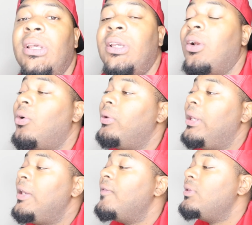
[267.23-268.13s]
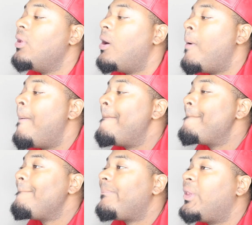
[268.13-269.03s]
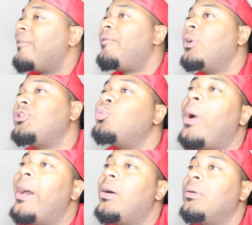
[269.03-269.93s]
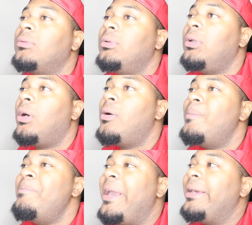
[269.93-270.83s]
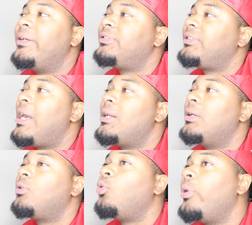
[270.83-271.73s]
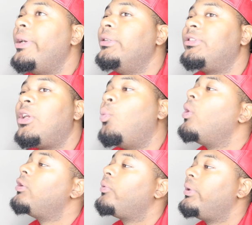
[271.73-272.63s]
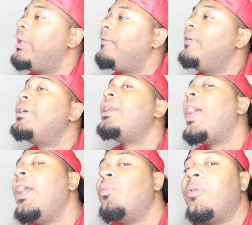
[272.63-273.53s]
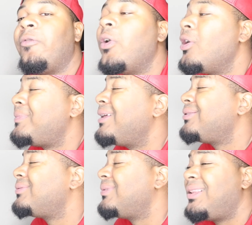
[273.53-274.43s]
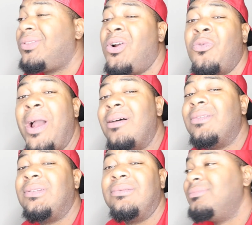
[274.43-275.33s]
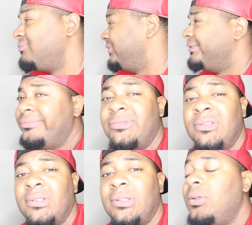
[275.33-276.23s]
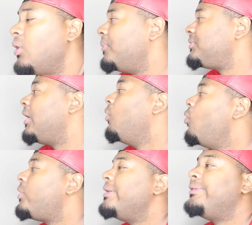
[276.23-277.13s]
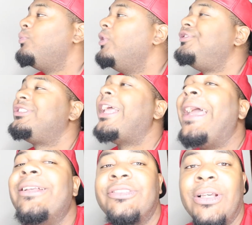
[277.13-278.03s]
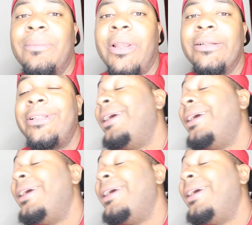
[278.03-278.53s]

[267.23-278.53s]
you know, even though the first round, you know, made us kind of cringe, like wondering if he could hang with Verb, that that third round, you know what I'm saying? Who could withstand something like